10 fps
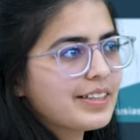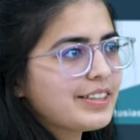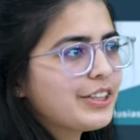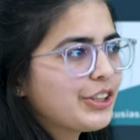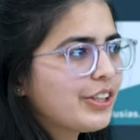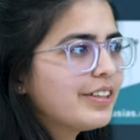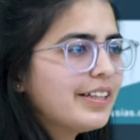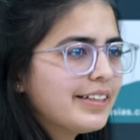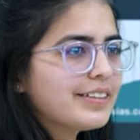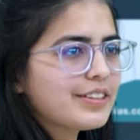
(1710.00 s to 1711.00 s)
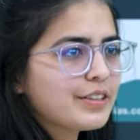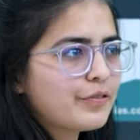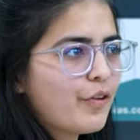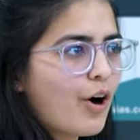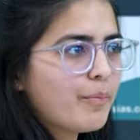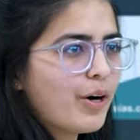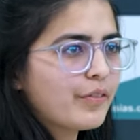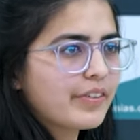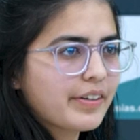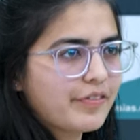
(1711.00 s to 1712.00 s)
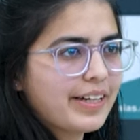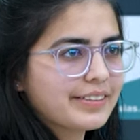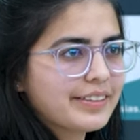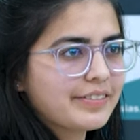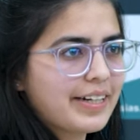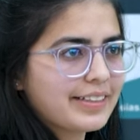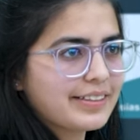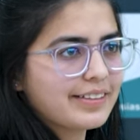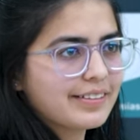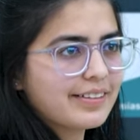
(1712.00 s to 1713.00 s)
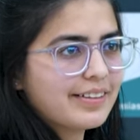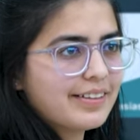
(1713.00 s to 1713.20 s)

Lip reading: Sir, journaling, it is a form of reflective writing.